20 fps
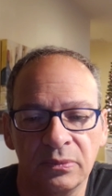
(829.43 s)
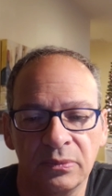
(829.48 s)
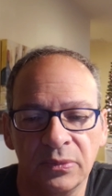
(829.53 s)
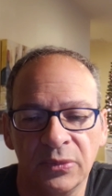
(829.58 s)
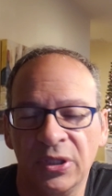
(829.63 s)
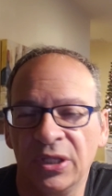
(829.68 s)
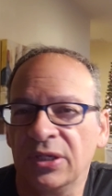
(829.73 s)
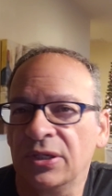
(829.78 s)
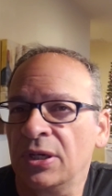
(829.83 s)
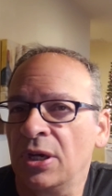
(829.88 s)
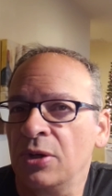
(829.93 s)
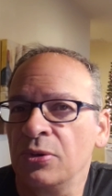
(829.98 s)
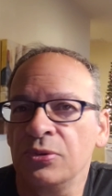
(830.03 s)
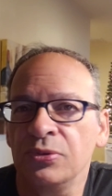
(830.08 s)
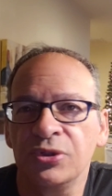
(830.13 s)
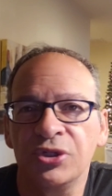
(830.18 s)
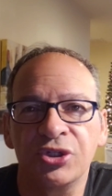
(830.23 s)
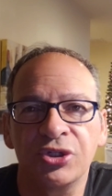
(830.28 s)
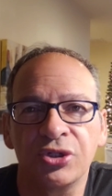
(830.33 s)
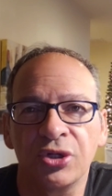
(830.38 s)
the
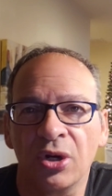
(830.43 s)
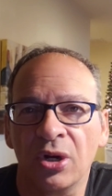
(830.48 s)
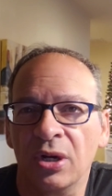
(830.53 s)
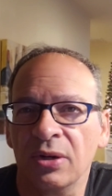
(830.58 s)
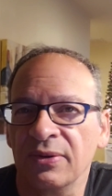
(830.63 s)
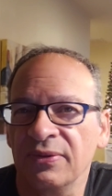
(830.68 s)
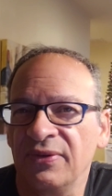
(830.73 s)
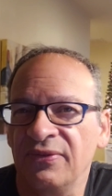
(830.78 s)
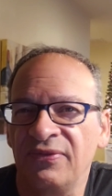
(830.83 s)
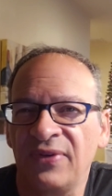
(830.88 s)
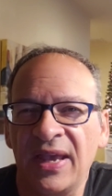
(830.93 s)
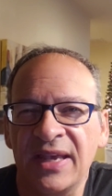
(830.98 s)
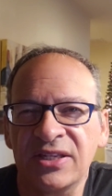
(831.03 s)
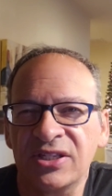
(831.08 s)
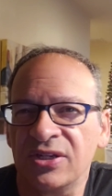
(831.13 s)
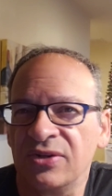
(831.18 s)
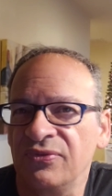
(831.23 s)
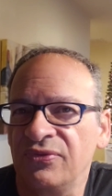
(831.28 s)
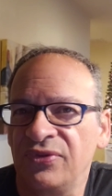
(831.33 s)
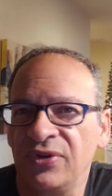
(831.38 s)
co-star of the
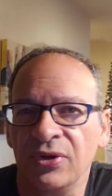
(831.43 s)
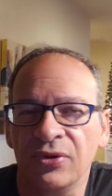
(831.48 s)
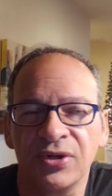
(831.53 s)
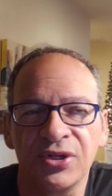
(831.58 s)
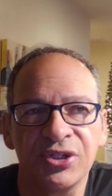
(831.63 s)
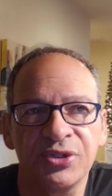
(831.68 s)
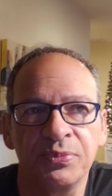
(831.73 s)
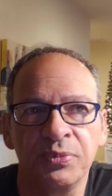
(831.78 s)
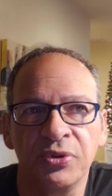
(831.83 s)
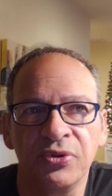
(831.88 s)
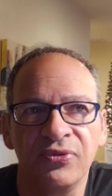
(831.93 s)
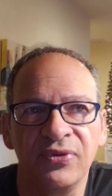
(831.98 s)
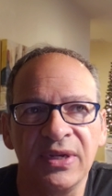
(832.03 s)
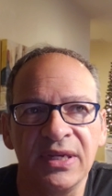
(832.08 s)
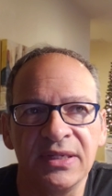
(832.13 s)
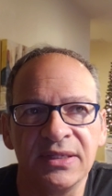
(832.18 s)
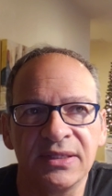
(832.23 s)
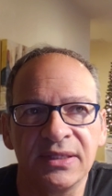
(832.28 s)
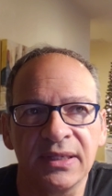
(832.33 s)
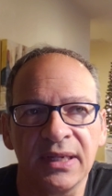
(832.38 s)
Fast and Furious
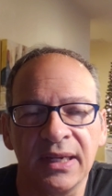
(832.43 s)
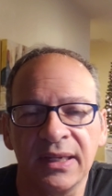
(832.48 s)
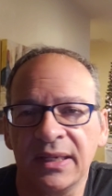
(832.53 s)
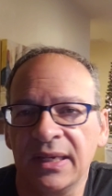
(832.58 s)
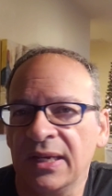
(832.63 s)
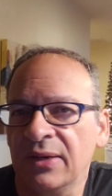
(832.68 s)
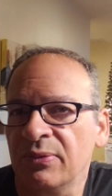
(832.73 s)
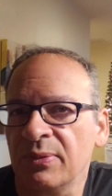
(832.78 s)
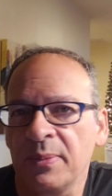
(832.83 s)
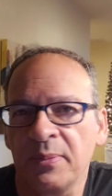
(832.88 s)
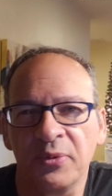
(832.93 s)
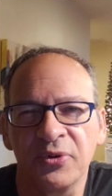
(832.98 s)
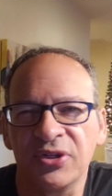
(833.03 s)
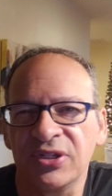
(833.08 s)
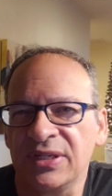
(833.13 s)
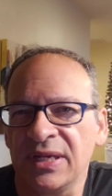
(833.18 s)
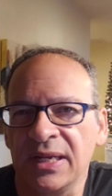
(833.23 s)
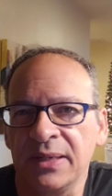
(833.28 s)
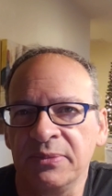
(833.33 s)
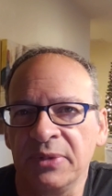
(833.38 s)
movies. I can't remember
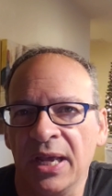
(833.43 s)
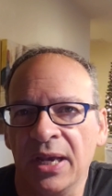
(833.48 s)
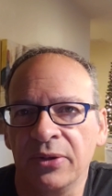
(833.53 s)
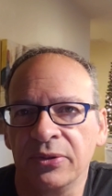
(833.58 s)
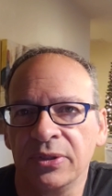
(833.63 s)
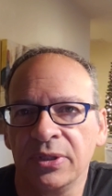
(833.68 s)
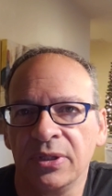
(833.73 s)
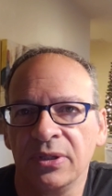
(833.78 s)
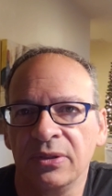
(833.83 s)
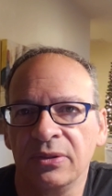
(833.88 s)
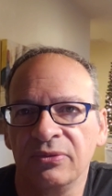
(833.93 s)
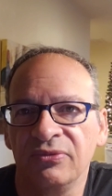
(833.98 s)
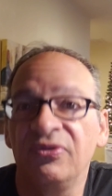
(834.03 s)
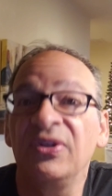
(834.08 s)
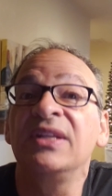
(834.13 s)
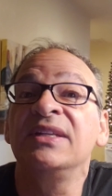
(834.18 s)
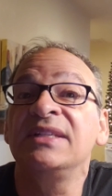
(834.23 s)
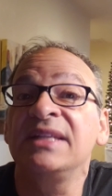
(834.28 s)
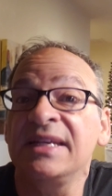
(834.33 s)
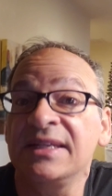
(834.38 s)
his name now.
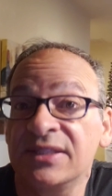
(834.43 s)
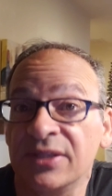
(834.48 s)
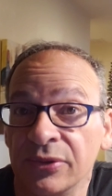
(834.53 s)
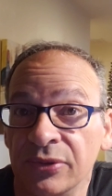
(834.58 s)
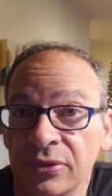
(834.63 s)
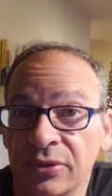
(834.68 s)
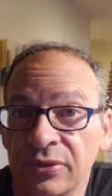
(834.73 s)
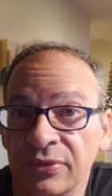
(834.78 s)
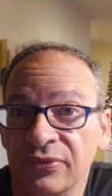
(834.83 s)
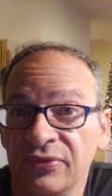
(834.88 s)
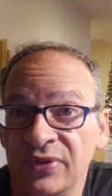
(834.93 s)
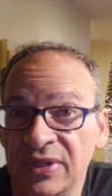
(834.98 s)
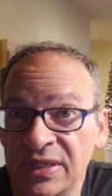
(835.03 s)
Vin Diesel,